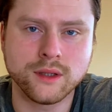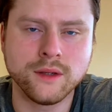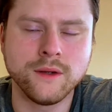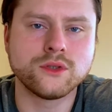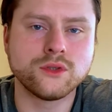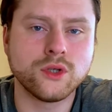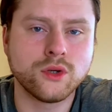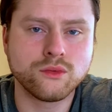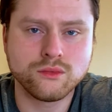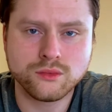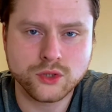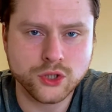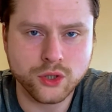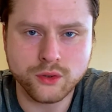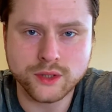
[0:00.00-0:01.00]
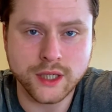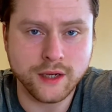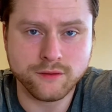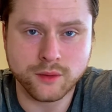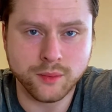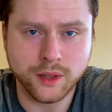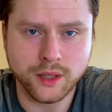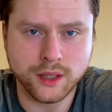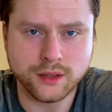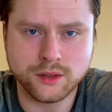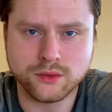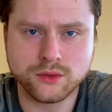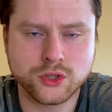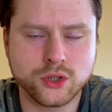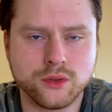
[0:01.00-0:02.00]
So don't show it to everybody. Don't
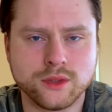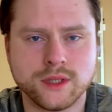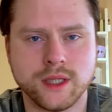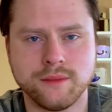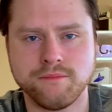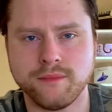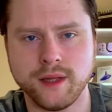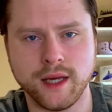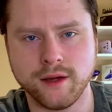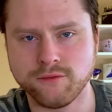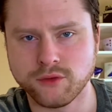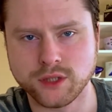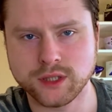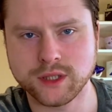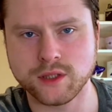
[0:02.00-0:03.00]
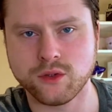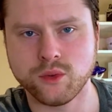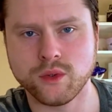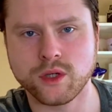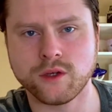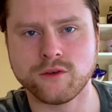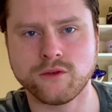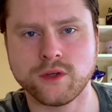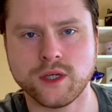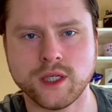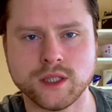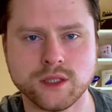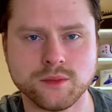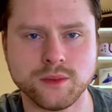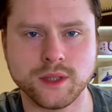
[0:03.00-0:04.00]
show it to every single one of your
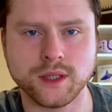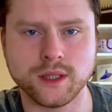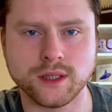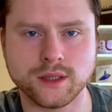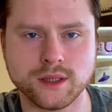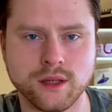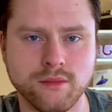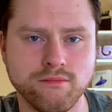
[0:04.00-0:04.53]
friends, because